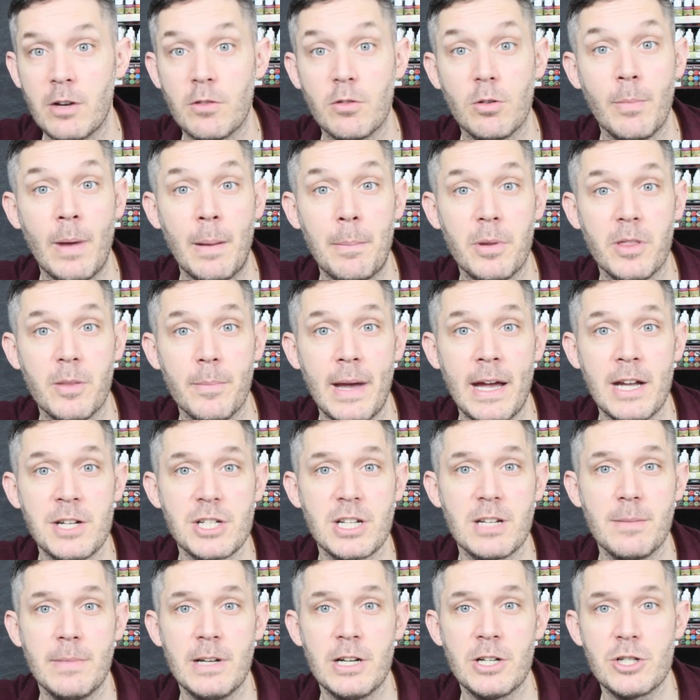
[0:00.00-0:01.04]
Remember, the
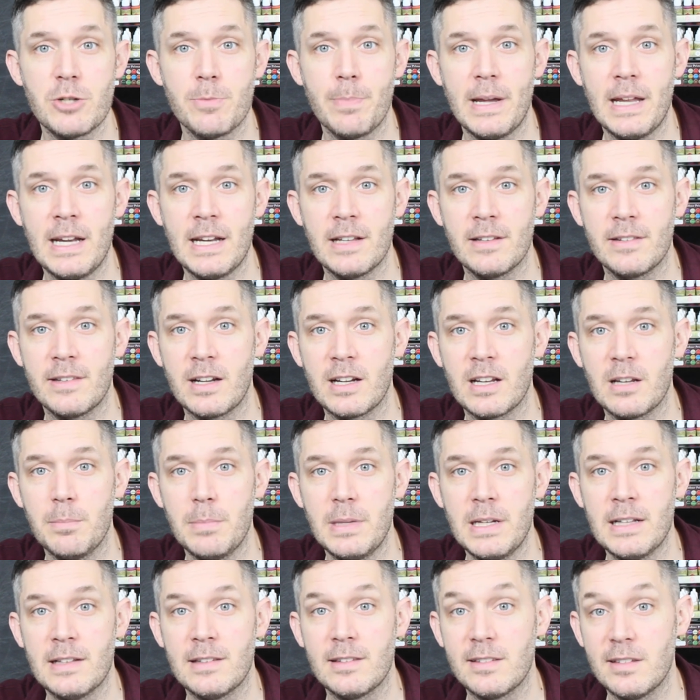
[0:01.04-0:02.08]
magic in miniature painting is that it can
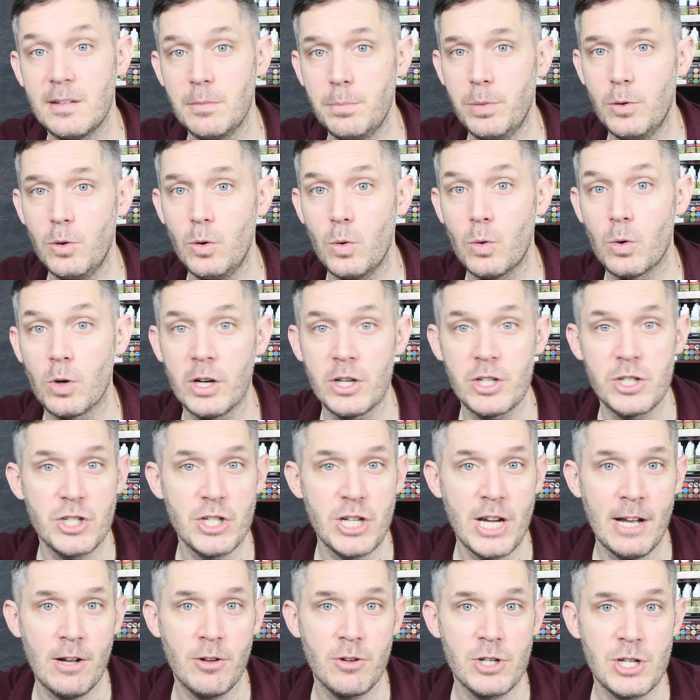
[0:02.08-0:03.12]
be as simple or as
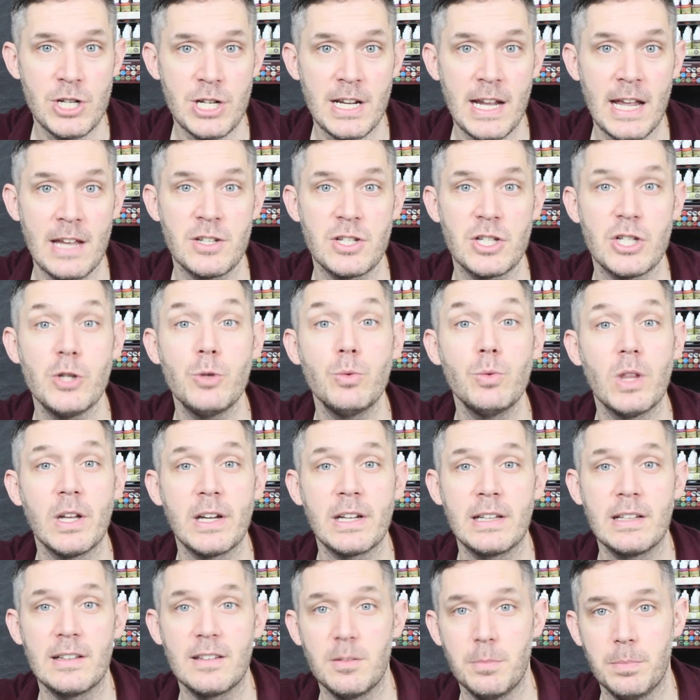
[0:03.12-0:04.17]
challenging as you'd
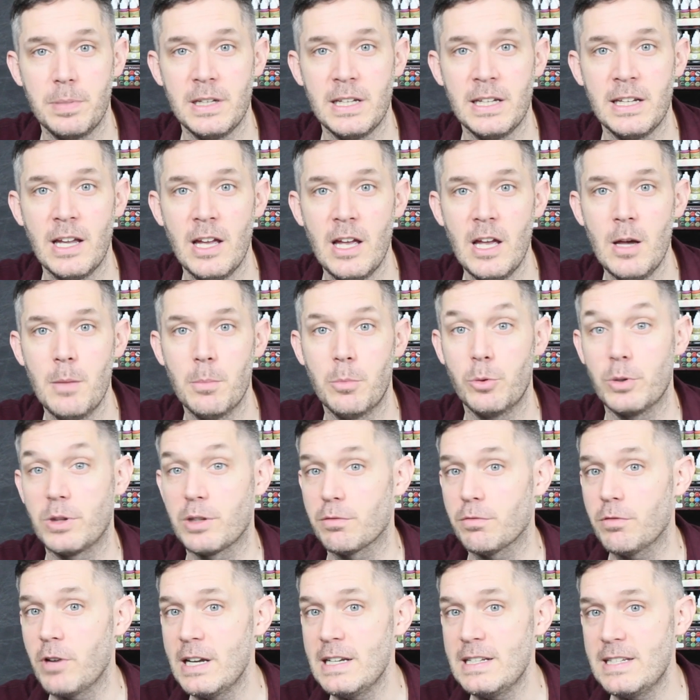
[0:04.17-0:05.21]
like it to be, but with the
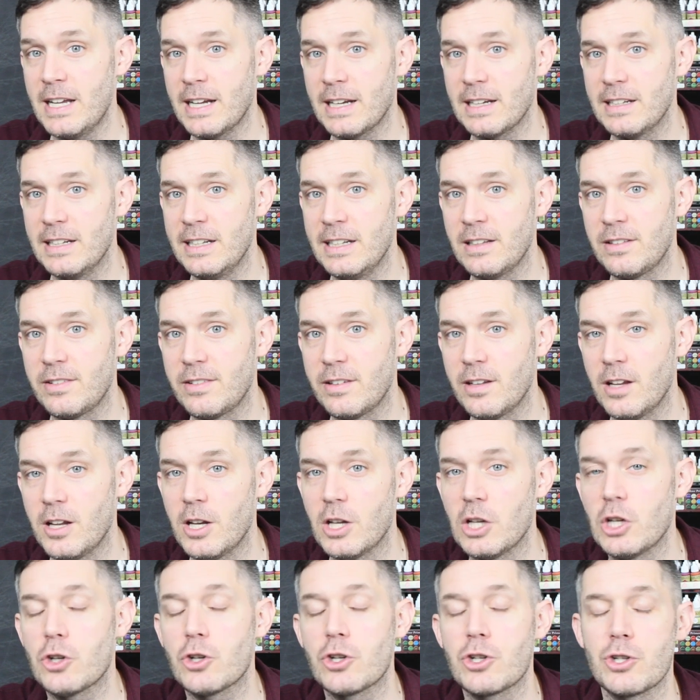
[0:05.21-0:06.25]
right techniques,
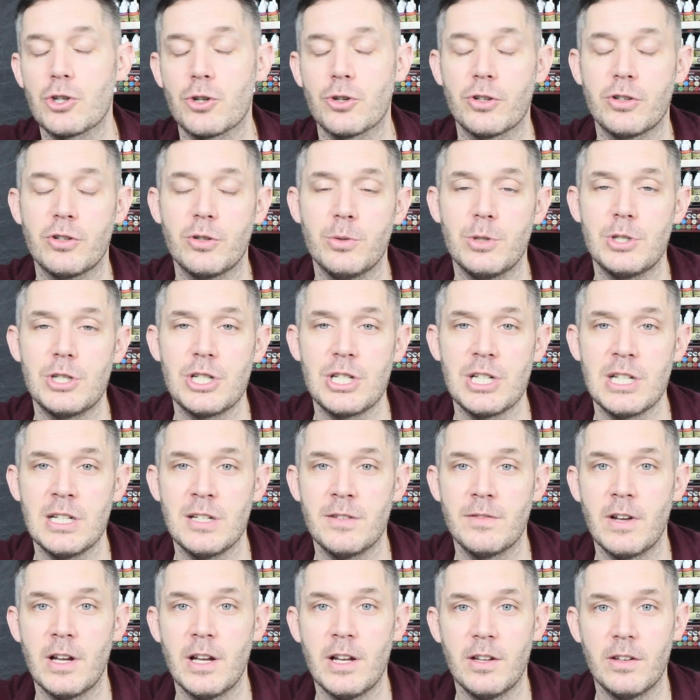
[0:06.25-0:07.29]
you're sure to
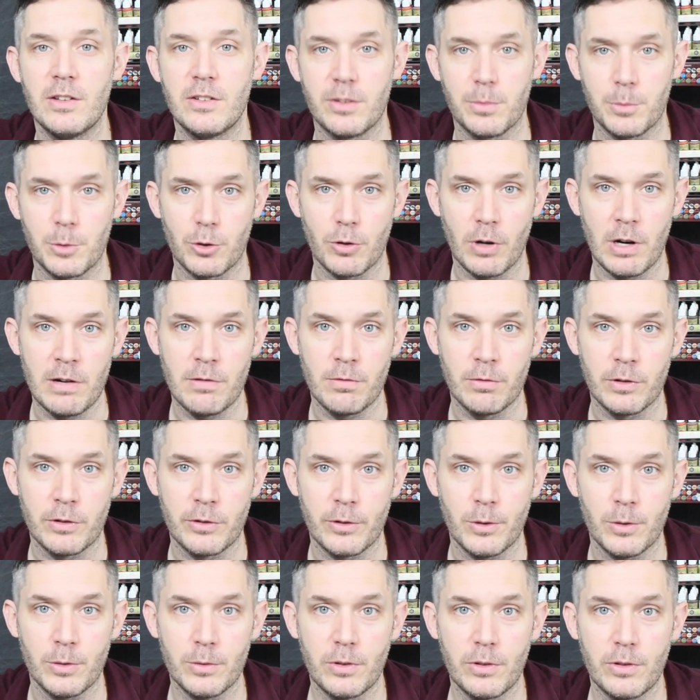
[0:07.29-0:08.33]
achieve some great
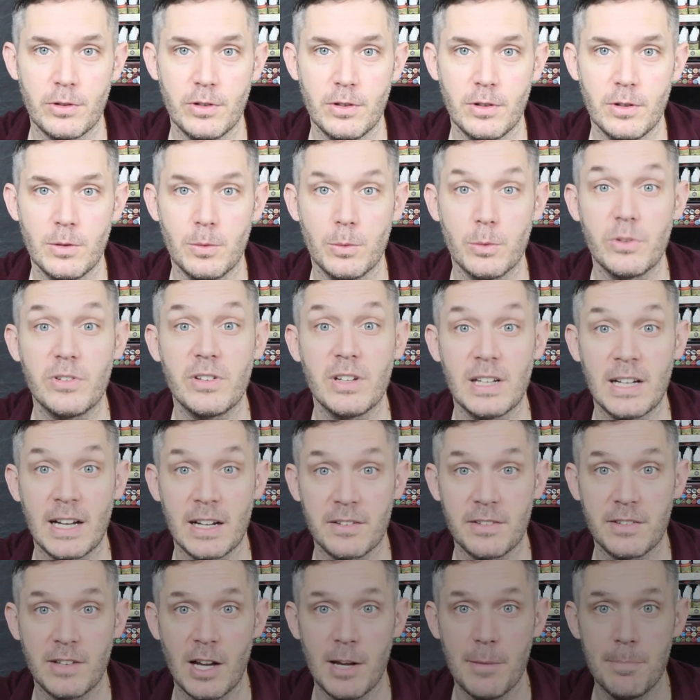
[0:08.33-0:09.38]
results. We'll see you
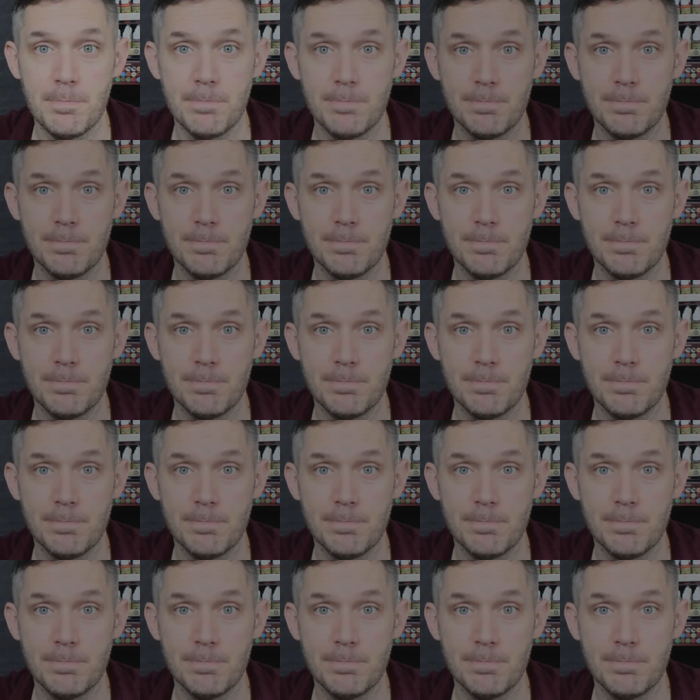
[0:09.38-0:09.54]
next time.